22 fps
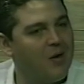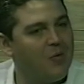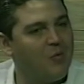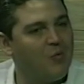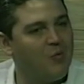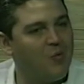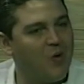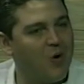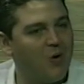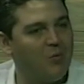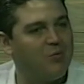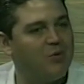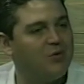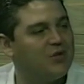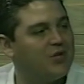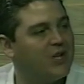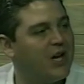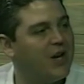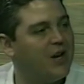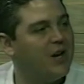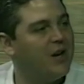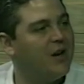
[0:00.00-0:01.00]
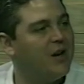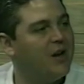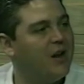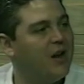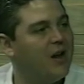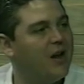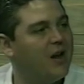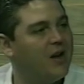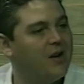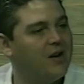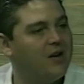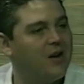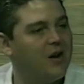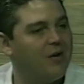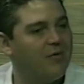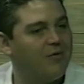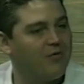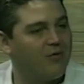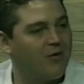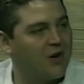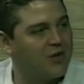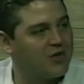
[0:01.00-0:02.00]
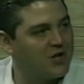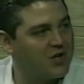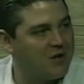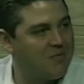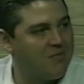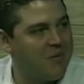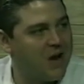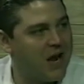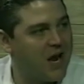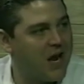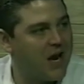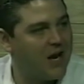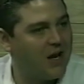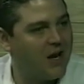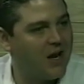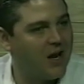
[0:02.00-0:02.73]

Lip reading: well presented and freshly made,